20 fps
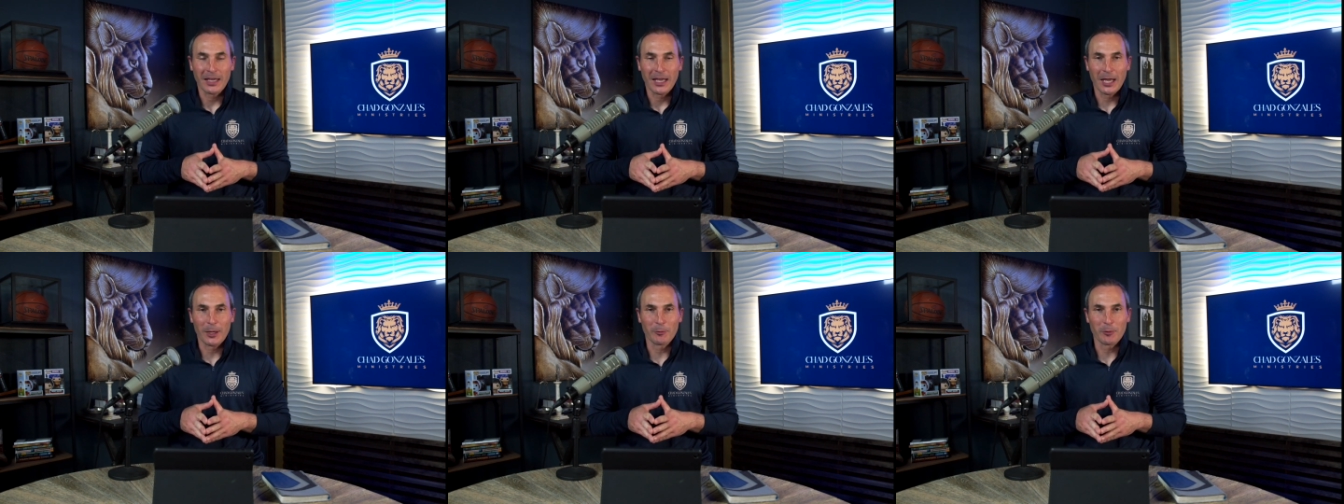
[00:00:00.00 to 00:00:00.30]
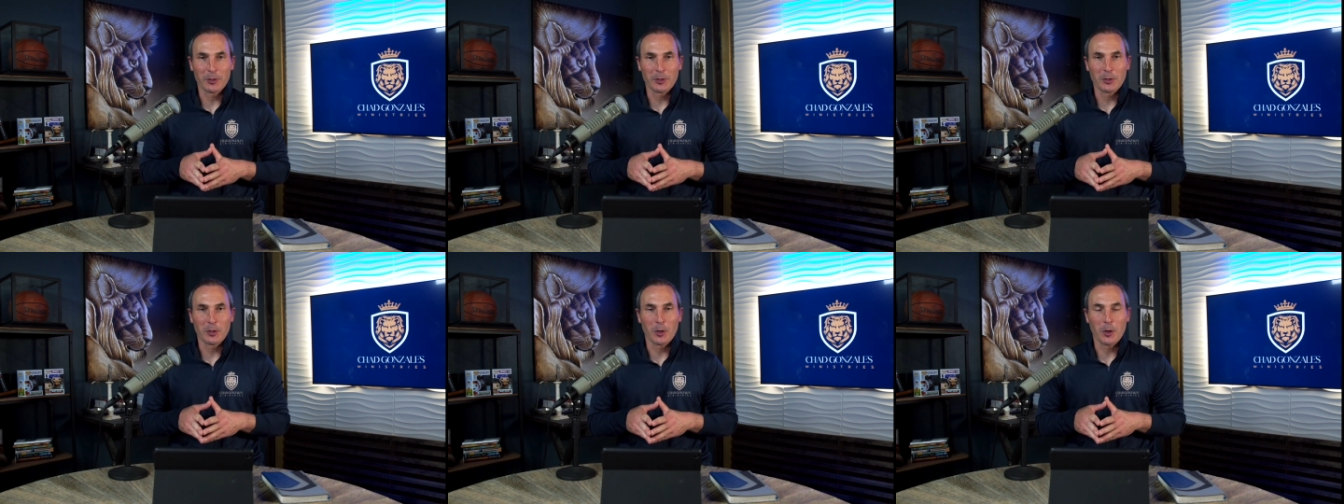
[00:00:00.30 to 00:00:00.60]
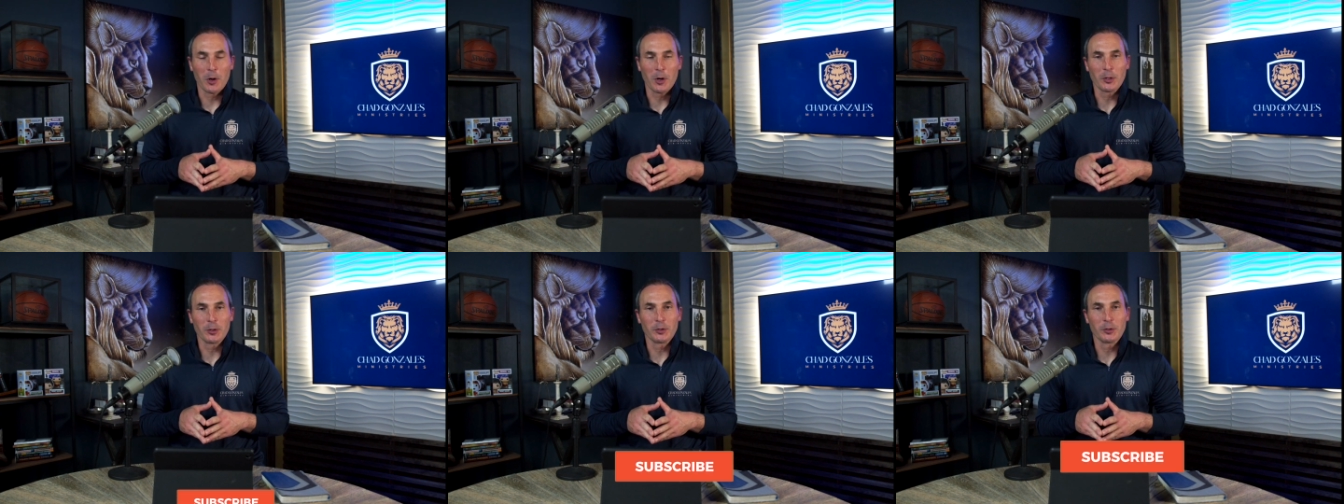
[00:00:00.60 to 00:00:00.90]
in
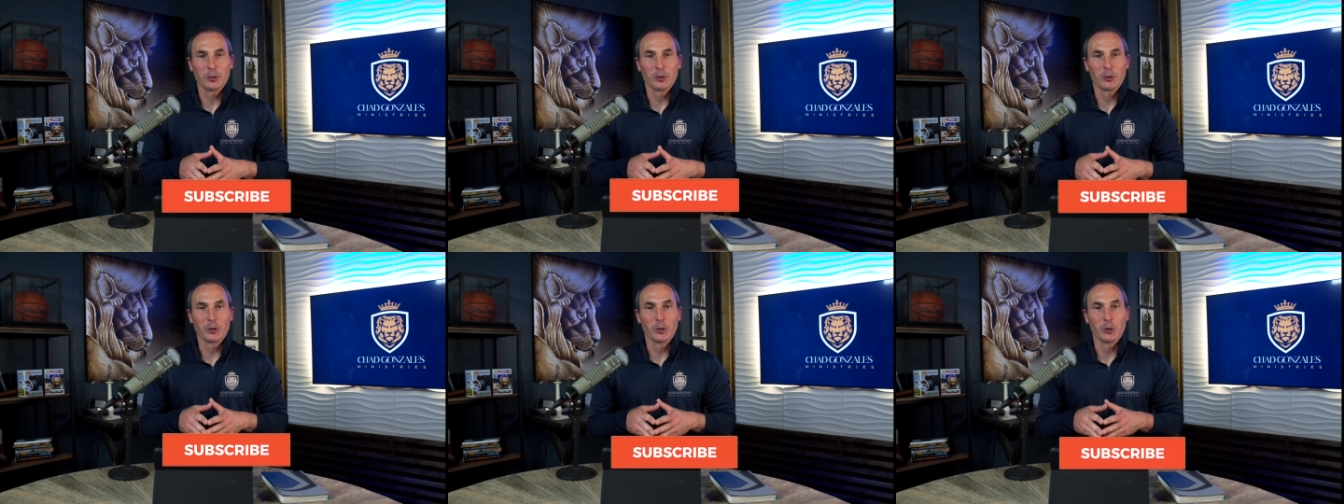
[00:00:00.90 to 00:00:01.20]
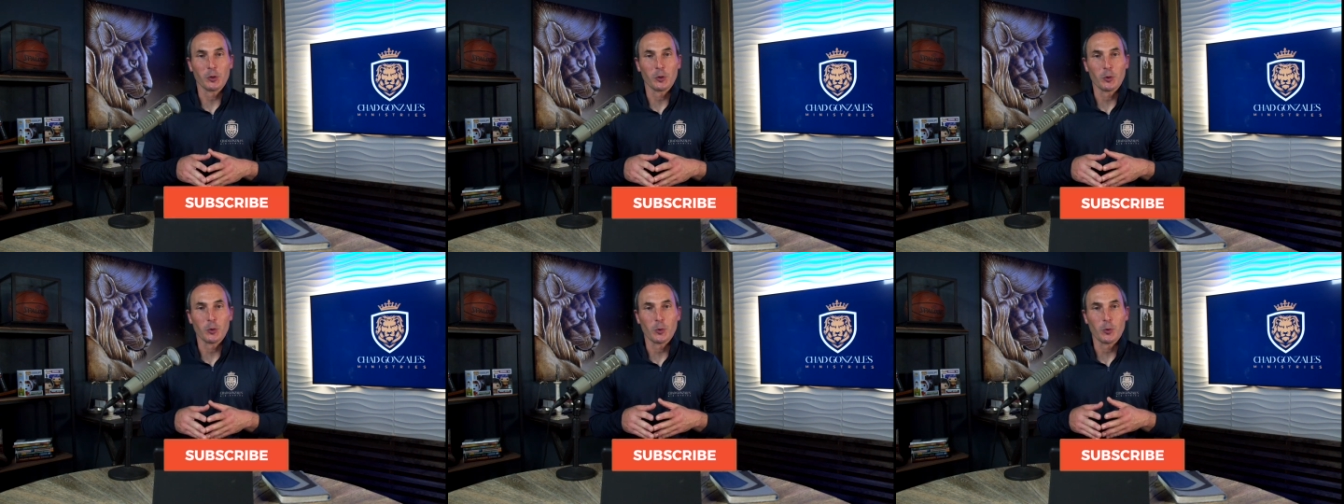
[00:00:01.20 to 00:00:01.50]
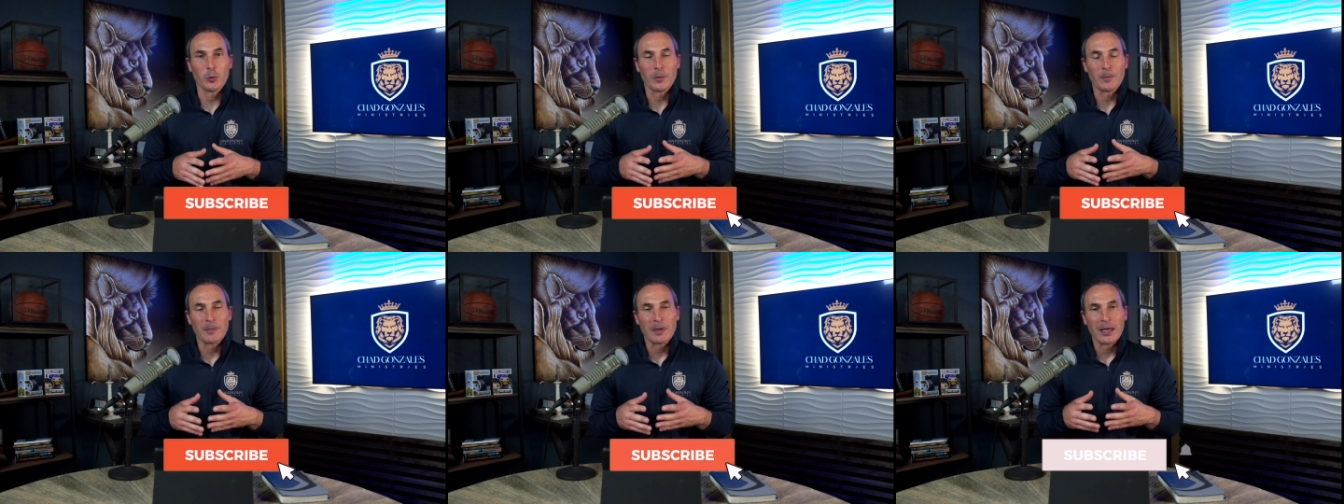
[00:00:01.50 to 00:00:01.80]
regards
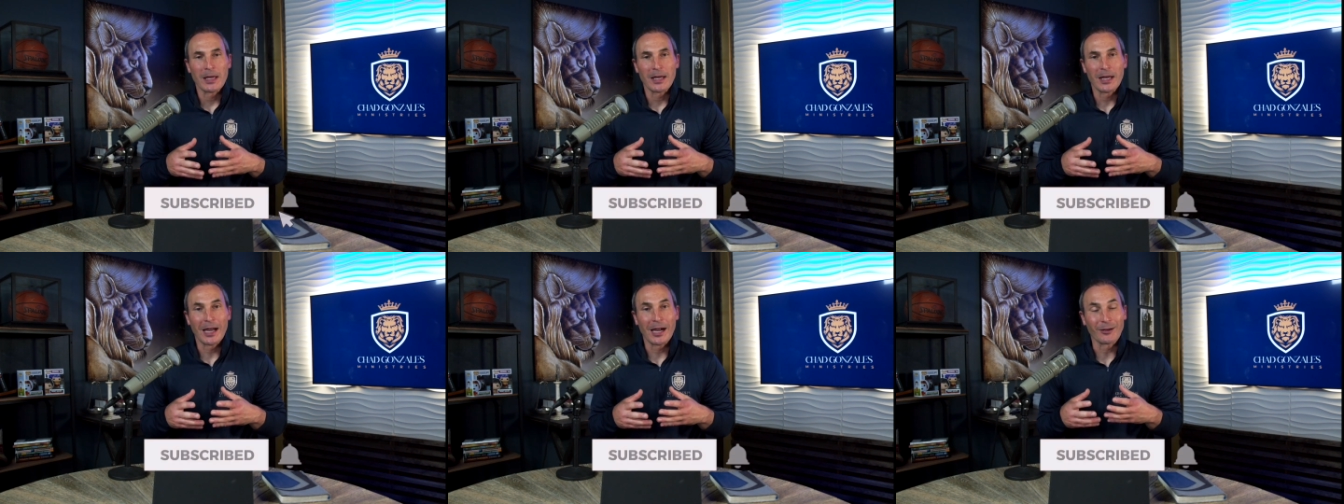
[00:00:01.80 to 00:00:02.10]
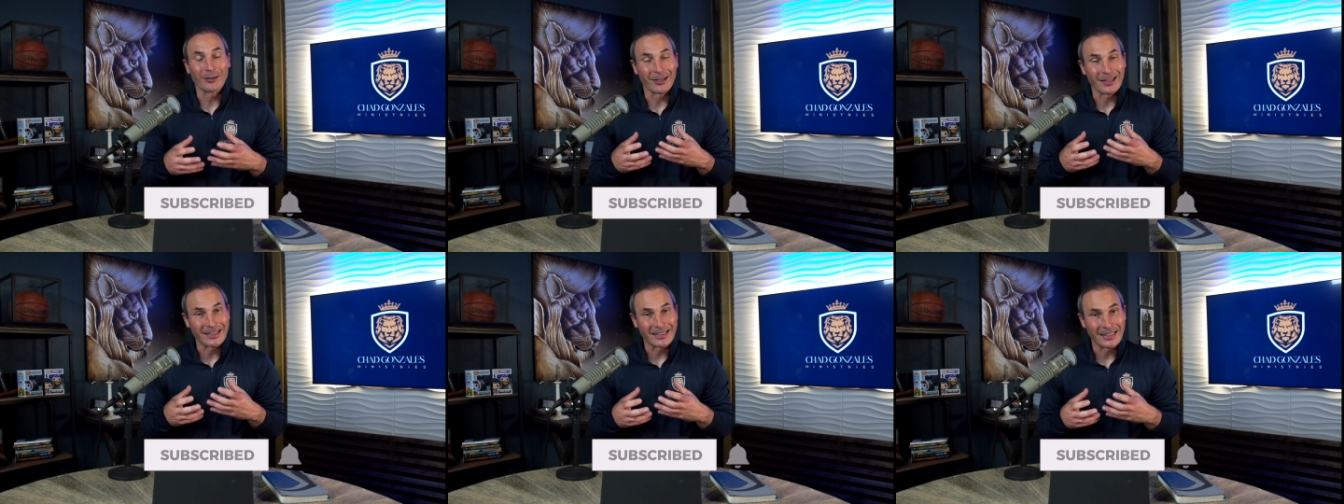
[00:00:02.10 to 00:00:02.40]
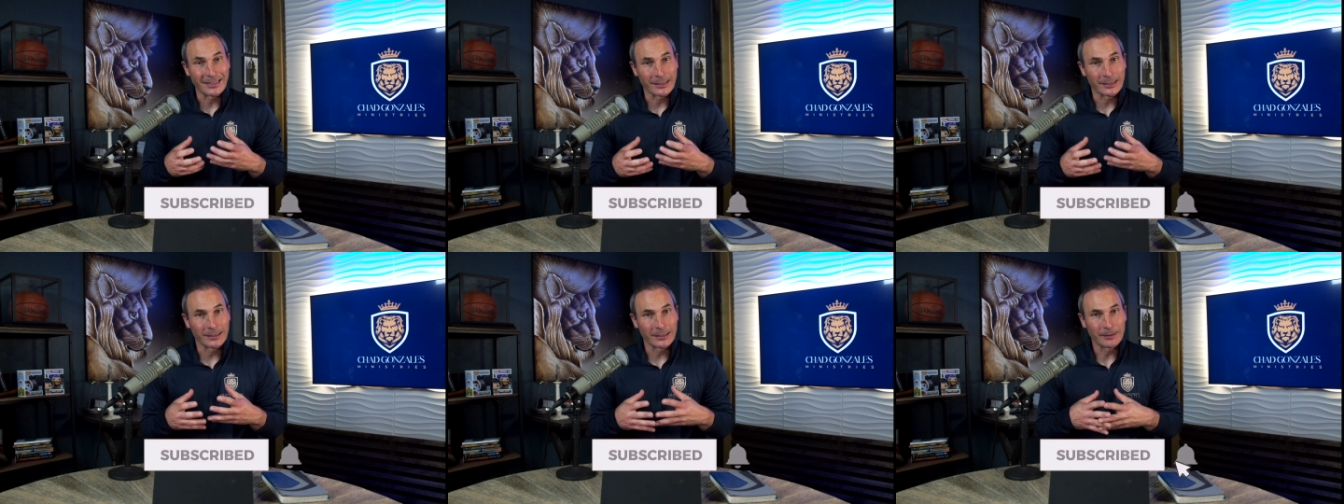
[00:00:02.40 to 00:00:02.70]
to our
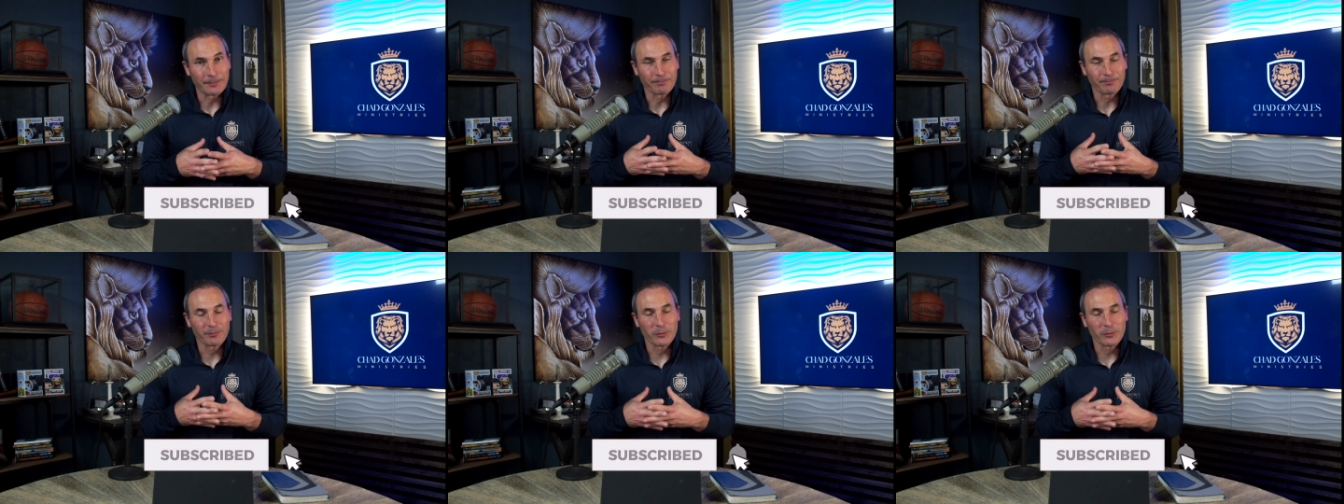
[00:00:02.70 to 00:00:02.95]
identity,